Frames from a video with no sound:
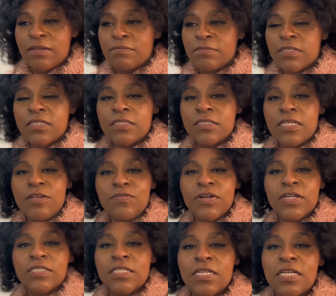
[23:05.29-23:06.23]
Because he
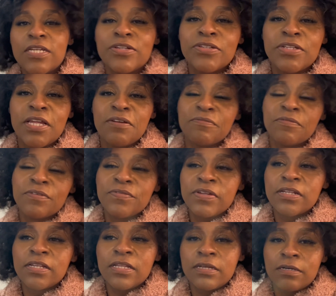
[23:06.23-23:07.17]
wasn't here yet when
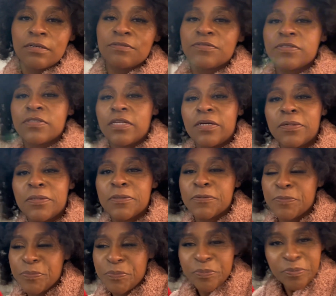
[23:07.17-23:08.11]
we left, so...